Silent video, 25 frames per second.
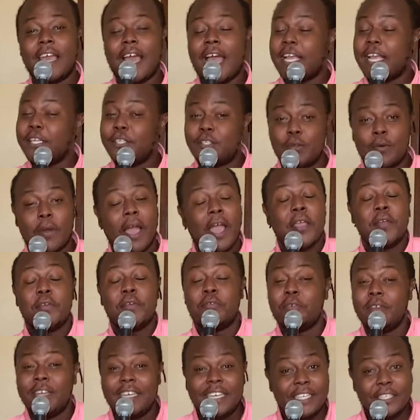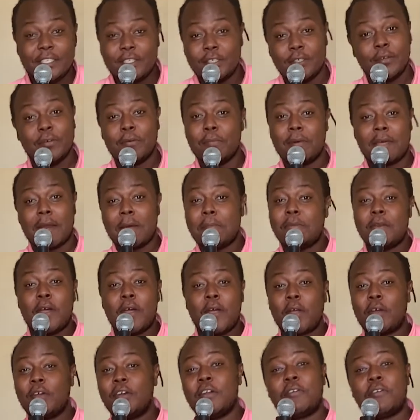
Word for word: I do, I really do, but I'm not gonna